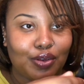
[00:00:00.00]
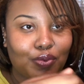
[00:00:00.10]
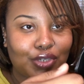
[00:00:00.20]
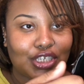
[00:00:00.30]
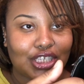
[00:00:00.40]

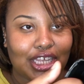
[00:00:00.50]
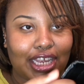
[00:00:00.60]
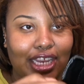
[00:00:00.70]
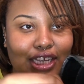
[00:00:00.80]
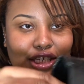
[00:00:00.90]
which is
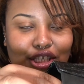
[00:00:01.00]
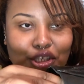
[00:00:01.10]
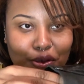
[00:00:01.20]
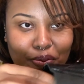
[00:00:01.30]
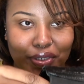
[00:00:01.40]
like
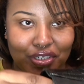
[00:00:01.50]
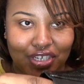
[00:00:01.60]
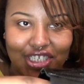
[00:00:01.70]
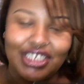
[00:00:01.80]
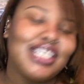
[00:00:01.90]
super
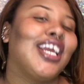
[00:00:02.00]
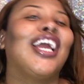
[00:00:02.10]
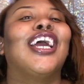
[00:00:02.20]
stretchy.